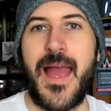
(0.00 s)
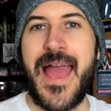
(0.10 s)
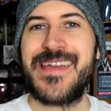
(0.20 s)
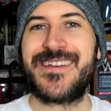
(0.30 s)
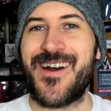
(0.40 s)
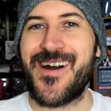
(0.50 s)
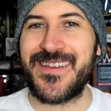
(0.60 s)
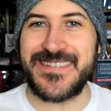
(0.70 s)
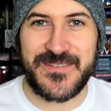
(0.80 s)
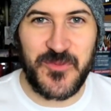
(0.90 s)
Hey
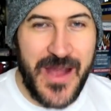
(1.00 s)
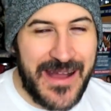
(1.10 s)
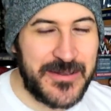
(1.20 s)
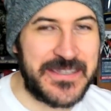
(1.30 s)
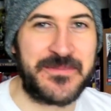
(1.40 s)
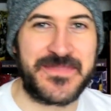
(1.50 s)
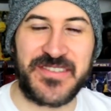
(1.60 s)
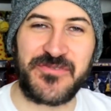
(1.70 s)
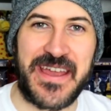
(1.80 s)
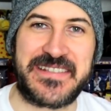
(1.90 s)
guys, welcome
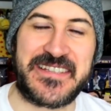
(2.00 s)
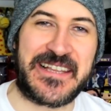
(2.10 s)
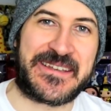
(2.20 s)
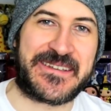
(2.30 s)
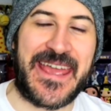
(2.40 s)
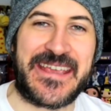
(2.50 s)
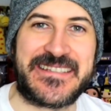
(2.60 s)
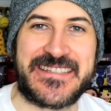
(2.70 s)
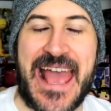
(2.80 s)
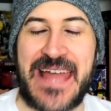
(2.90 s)
to Wrestling
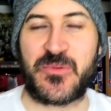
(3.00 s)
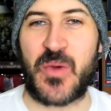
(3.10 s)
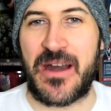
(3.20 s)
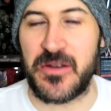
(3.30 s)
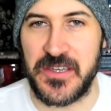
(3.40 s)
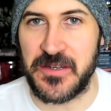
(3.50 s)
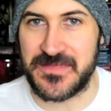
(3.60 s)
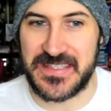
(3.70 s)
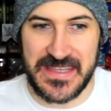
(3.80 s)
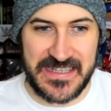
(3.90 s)
Days and
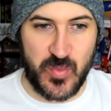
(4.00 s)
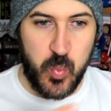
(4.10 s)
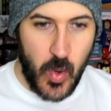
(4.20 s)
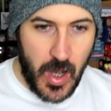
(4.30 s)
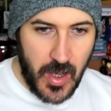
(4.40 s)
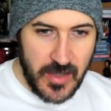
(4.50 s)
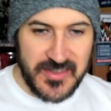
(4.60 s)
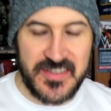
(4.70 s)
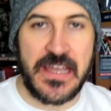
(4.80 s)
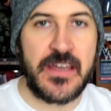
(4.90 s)
welcome to this
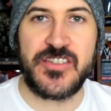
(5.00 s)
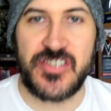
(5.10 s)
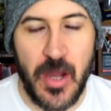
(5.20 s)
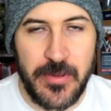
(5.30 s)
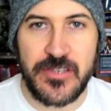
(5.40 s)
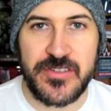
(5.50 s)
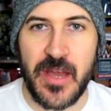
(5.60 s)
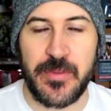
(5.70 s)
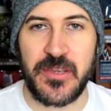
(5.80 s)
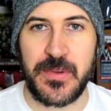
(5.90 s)
worst
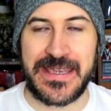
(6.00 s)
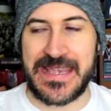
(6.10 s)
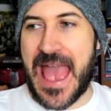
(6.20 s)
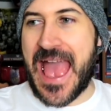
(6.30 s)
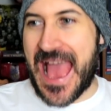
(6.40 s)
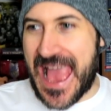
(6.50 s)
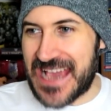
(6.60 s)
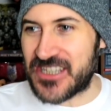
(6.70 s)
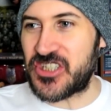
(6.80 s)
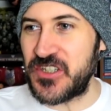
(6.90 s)
WWE
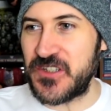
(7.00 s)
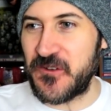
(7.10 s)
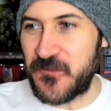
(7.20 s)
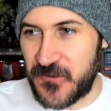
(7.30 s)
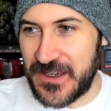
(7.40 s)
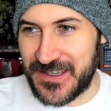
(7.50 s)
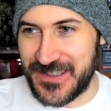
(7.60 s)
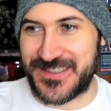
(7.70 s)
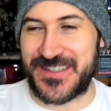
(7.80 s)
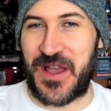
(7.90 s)
action
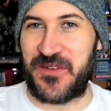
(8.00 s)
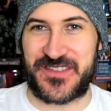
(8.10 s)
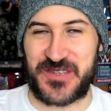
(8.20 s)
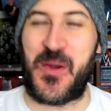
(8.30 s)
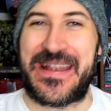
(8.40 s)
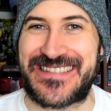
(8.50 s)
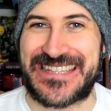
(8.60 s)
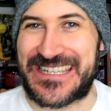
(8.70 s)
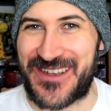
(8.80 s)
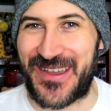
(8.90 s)
figures of
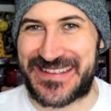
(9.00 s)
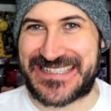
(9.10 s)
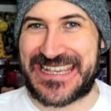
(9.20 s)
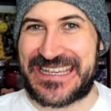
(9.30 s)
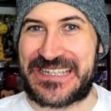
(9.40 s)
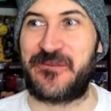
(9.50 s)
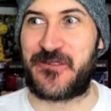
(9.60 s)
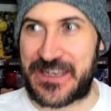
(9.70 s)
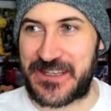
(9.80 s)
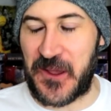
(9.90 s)
2019
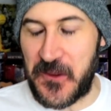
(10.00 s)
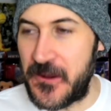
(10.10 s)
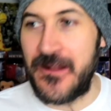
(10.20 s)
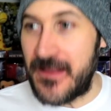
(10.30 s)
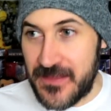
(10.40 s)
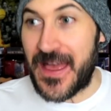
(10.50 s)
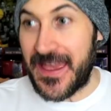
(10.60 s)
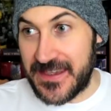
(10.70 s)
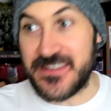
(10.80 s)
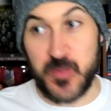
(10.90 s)
video.
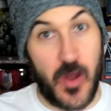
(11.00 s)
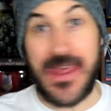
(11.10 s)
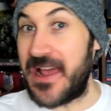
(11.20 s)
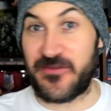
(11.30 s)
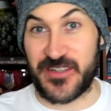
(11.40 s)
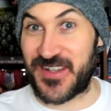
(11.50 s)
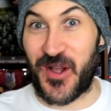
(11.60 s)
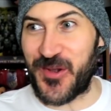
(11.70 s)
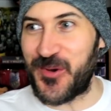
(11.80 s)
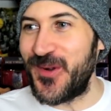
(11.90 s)
That is one hell of a
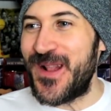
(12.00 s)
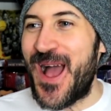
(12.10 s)
title.